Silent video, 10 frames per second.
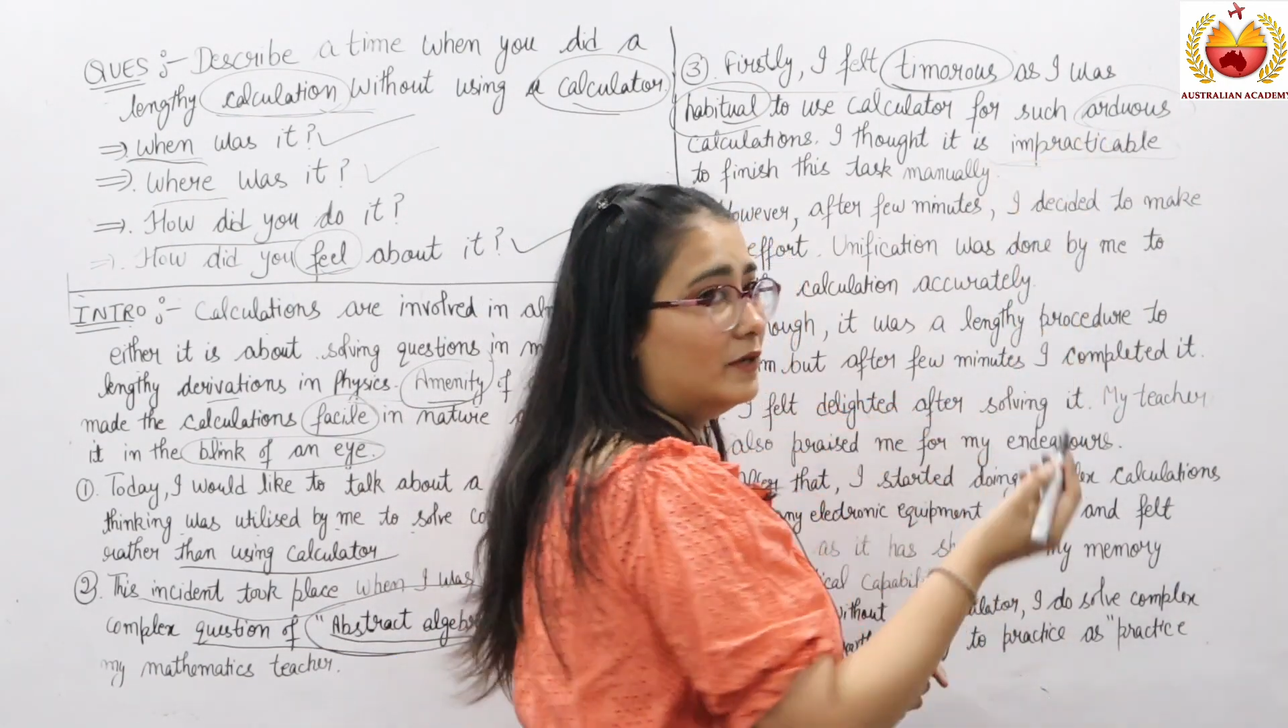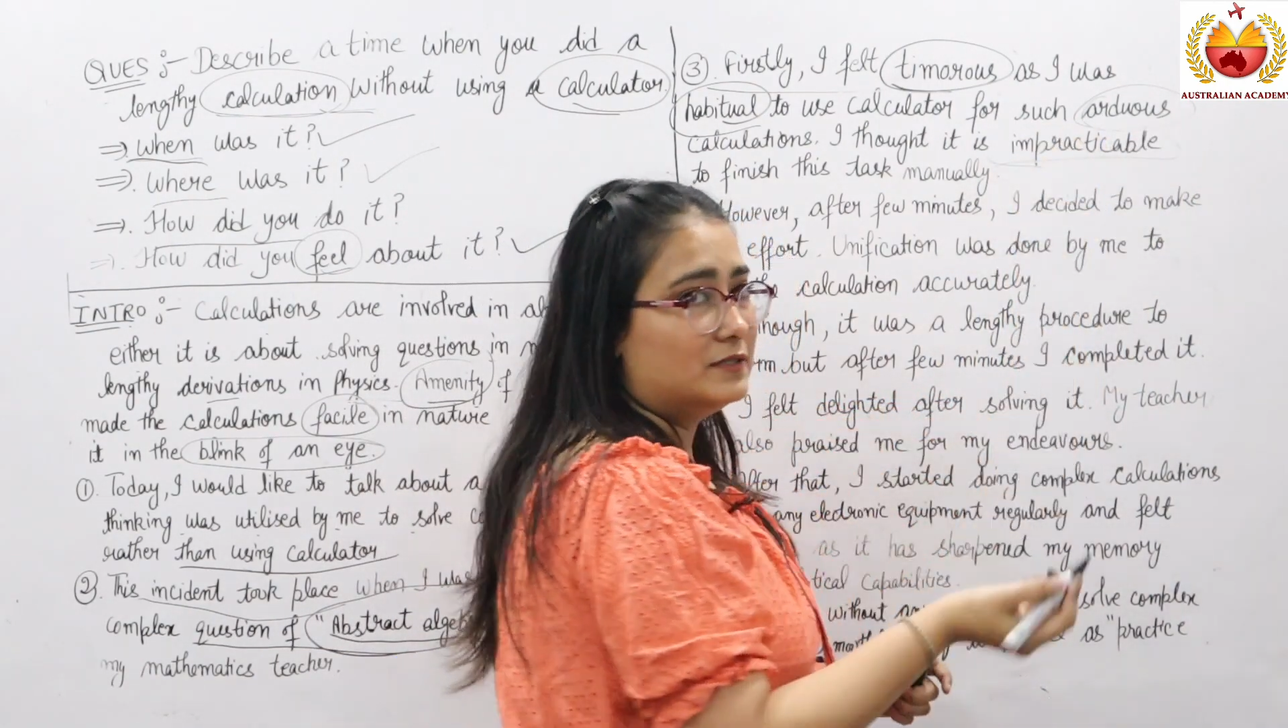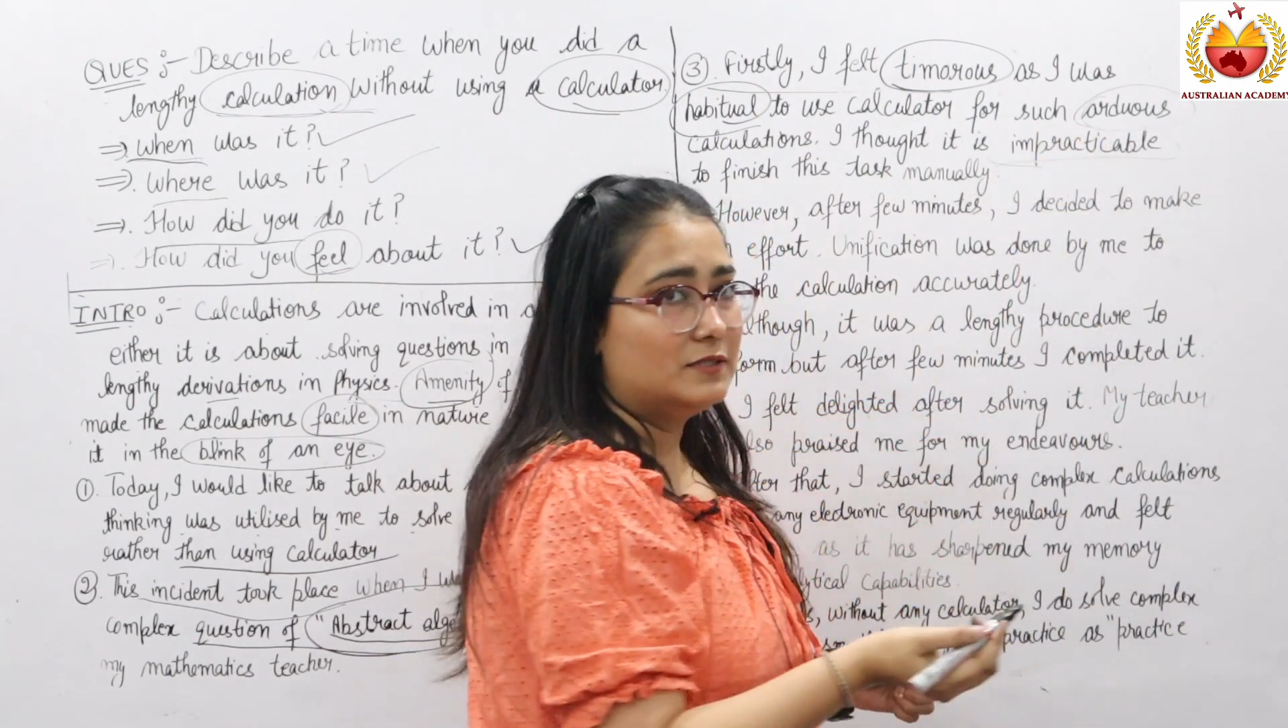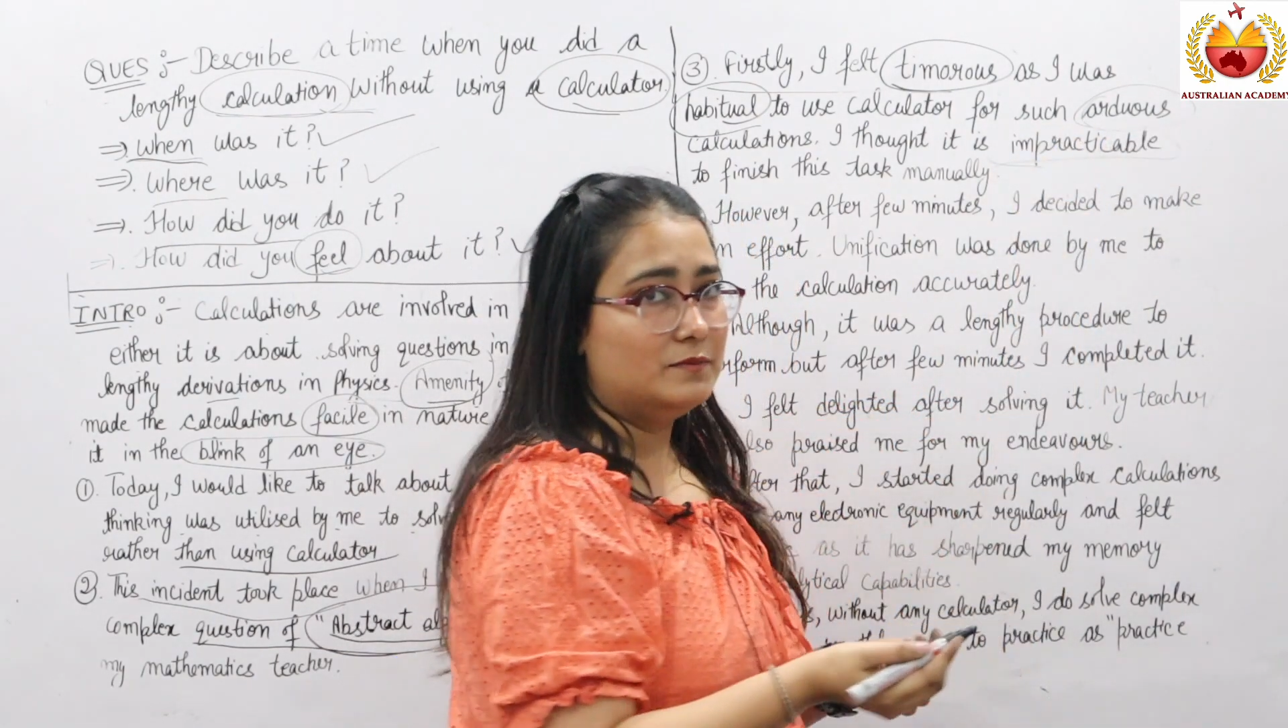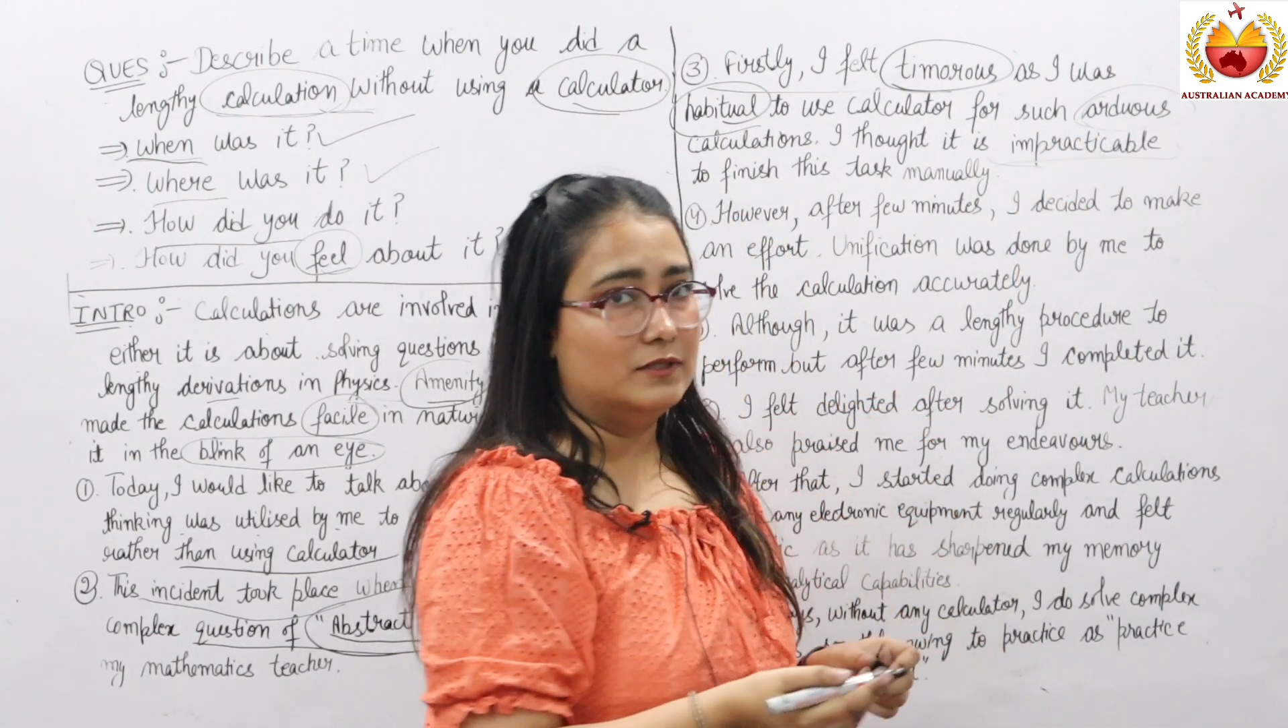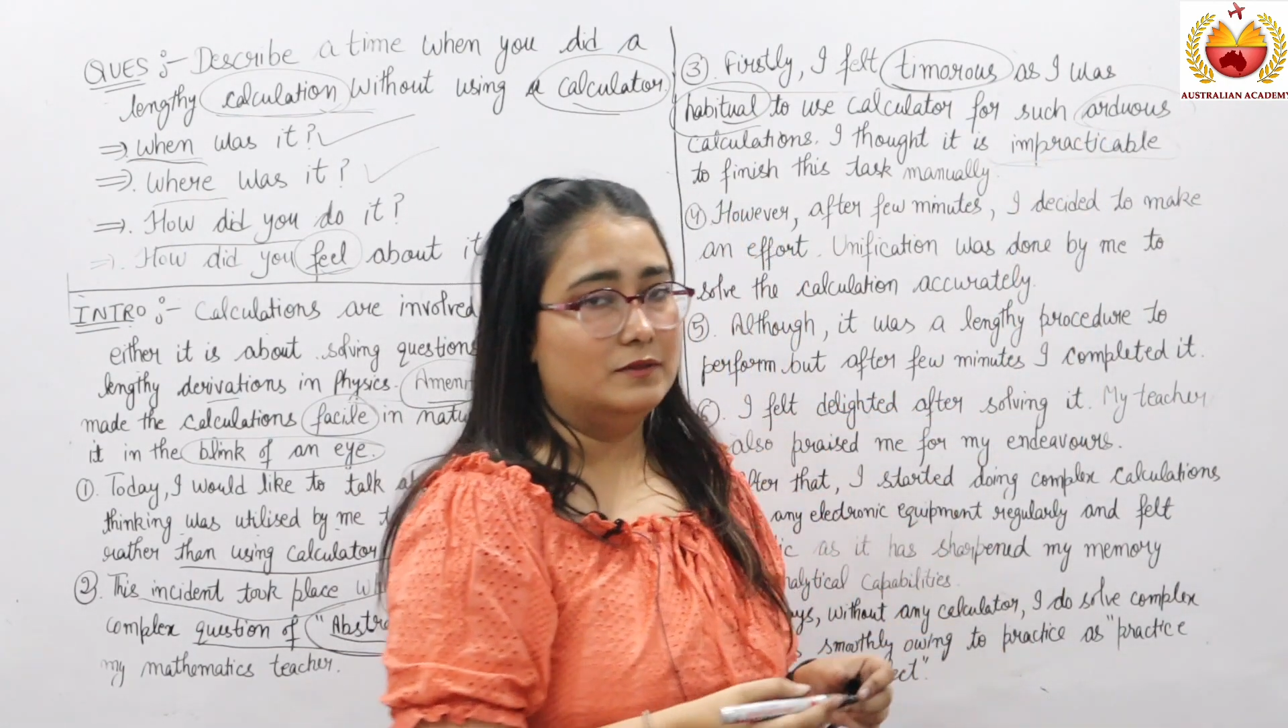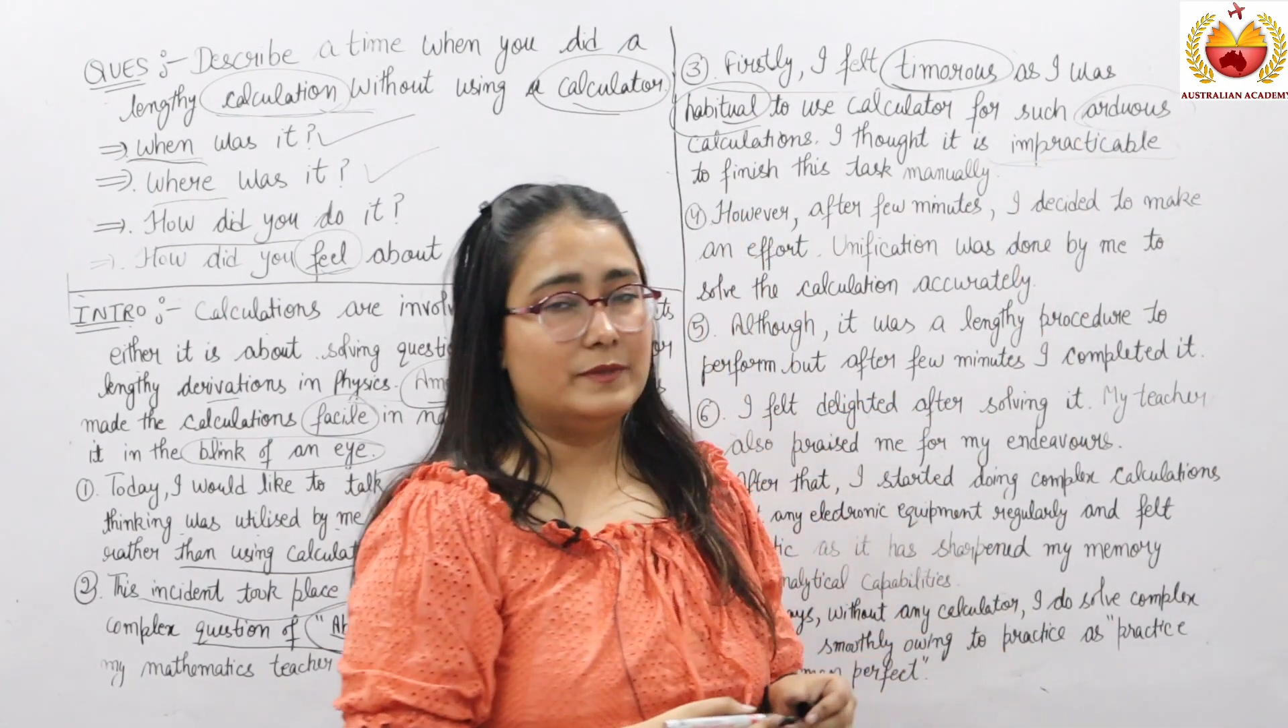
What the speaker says: possible,